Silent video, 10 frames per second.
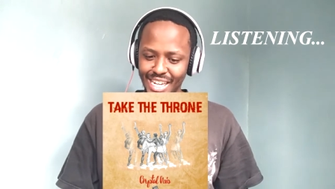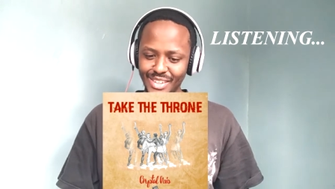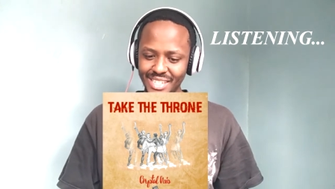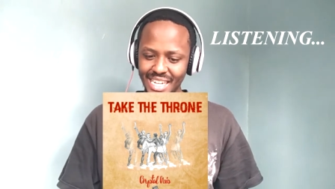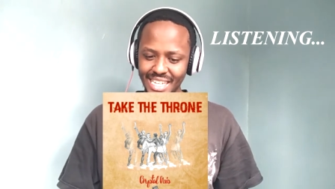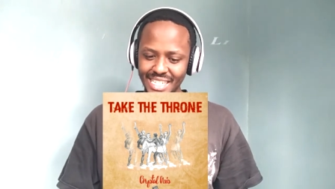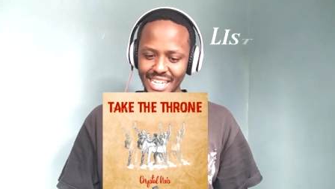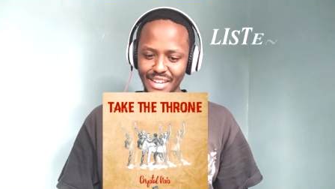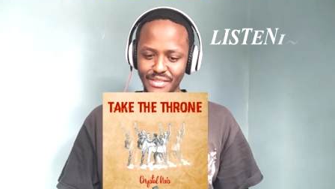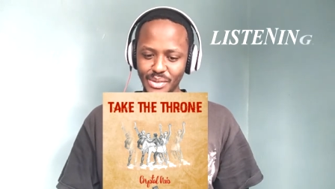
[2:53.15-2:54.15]
looks like
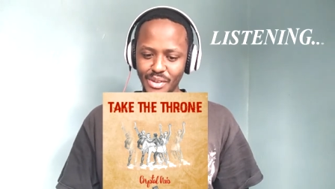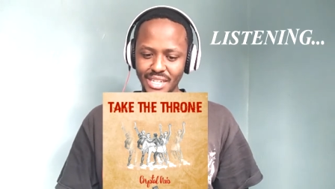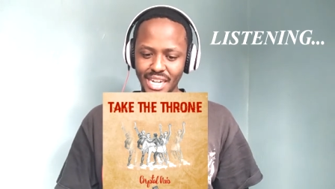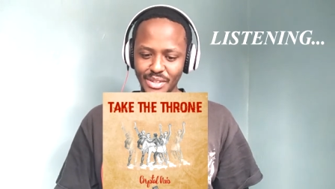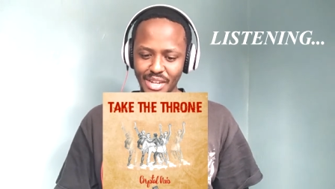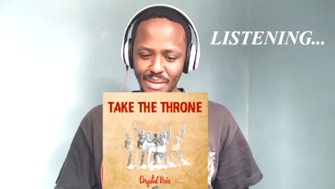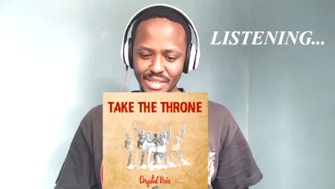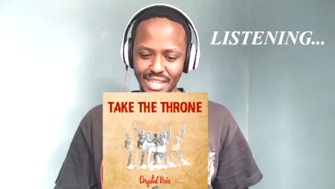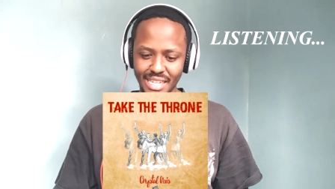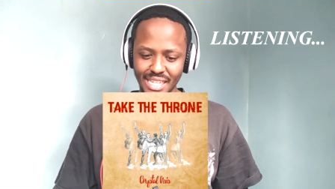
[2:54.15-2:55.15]
slaves who are trying to
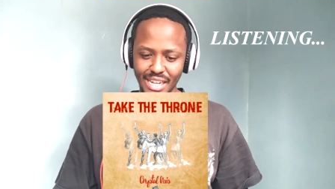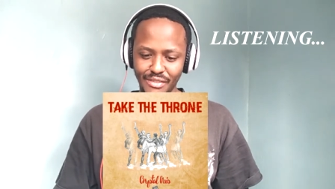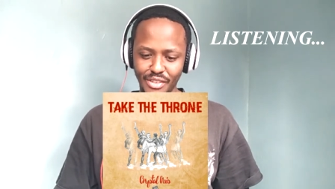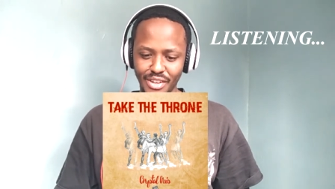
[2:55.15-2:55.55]
capture their slave